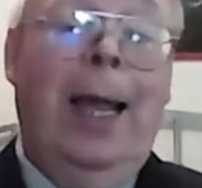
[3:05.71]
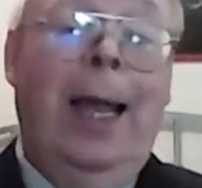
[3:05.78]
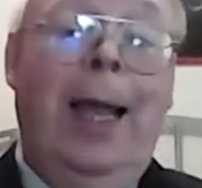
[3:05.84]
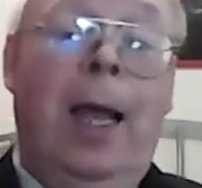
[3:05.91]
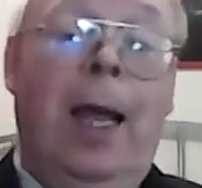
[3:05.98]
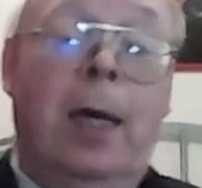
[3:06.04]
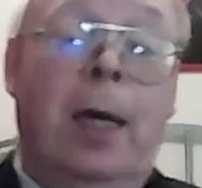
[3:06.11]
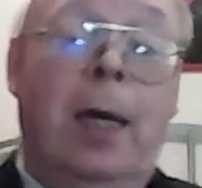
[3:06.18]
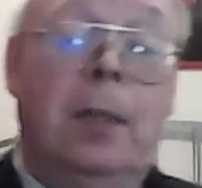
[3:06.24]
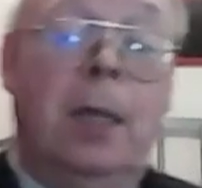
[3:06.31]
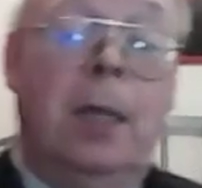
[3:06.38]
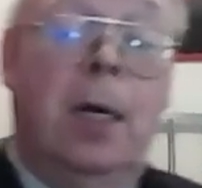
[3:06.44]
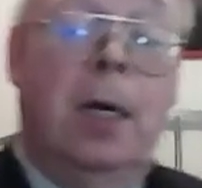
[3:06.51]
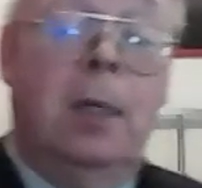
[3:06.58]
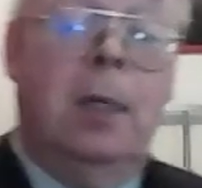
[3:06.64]
And
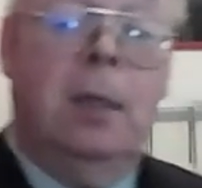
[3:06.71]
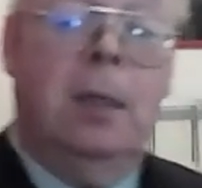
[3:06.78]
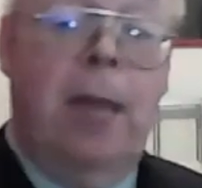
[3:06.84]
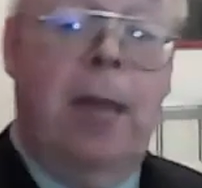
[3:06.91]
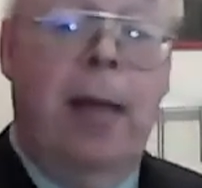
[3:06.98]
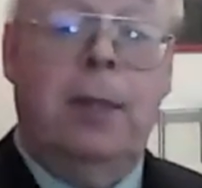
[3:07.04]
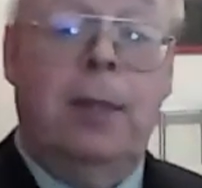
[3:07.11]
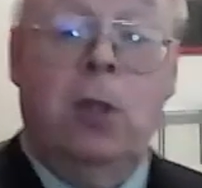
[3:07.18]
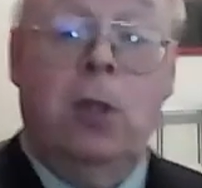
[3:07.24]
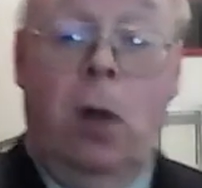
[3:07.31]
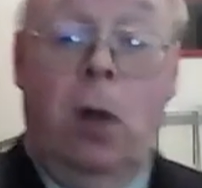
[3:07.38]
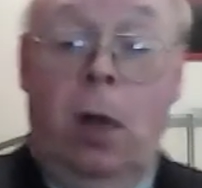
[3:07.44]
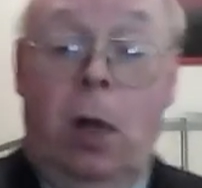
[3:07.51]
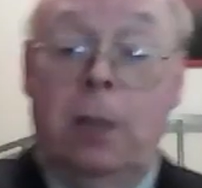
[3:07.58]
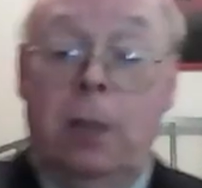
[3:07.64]
that's
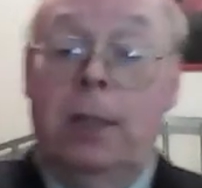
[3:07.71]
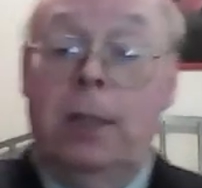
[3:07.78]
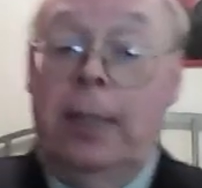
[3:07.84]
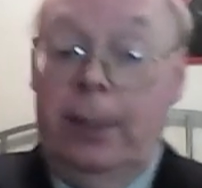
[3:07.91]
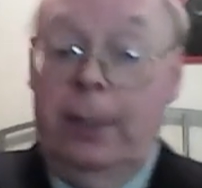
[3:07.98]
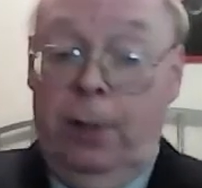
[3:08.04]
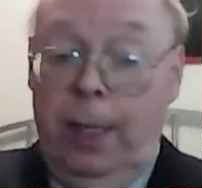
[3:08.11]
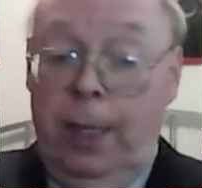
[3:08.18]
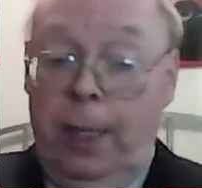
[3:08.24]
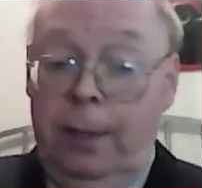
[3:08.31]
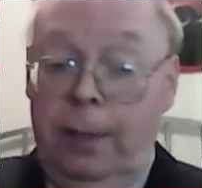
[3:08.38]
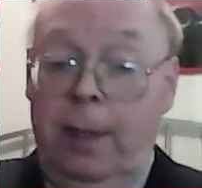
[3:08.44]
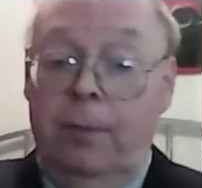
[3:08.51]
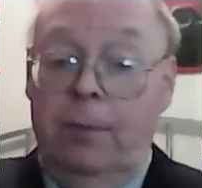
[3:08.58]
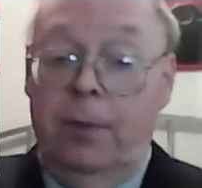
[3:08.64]
called the letterhead
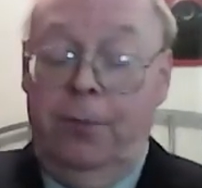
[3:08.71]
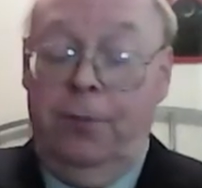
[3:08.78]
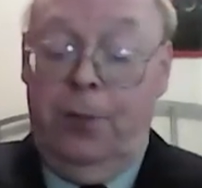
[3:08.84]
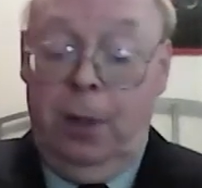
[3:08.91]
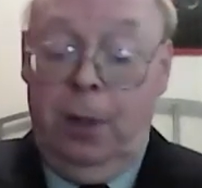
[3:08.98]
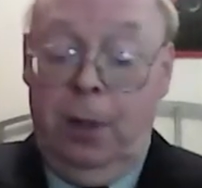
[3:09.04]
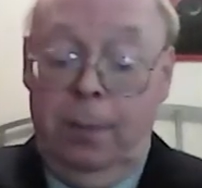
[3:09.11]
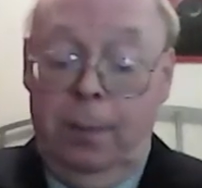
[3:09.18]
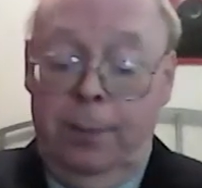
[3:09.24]
of the firm.